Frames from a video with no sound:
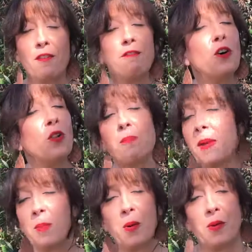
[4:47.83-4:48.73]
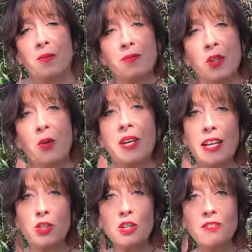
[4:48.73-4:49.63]
full of people who
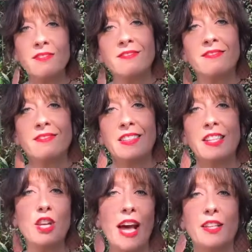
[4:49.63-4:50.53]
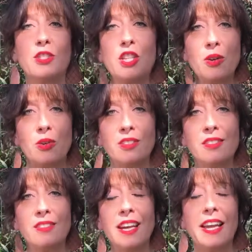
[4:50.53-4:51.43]
get you and challenge you
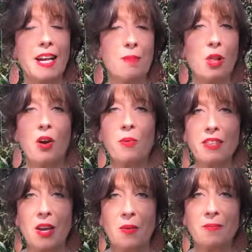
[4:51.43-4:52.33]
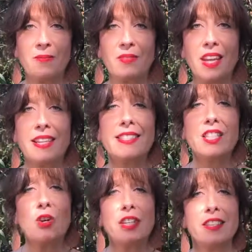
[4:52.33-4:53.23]
and come along with you. It's
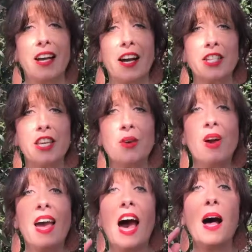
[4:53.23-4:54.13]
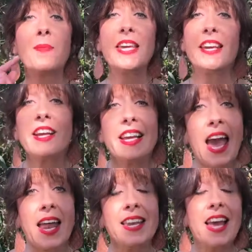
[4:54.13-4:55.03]
so good to talk to you. I'll be here
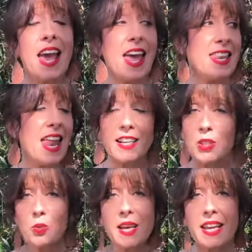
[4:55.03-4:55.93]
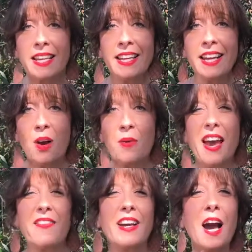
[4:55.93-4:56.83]
again next week. We
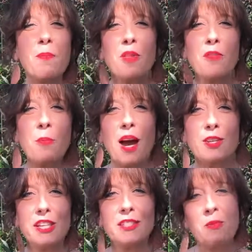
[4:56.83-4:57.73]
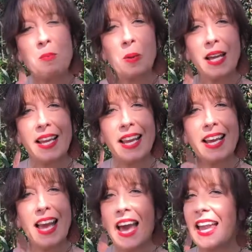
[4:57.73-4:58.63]
have a couple of projects that we're planning,
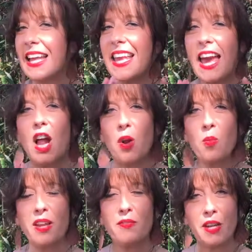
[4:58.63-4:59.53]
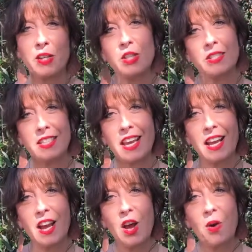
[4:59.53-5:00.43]
and I cannot wait for you to see
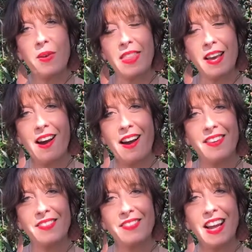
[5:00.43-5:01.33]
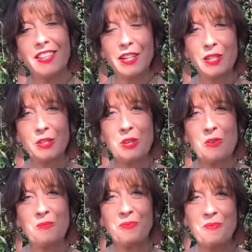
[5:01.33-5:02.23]
what they are. I'll talk to you
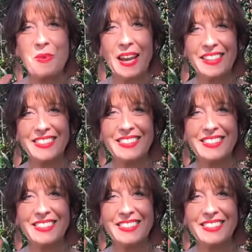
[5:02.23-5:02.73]
soon. Bye.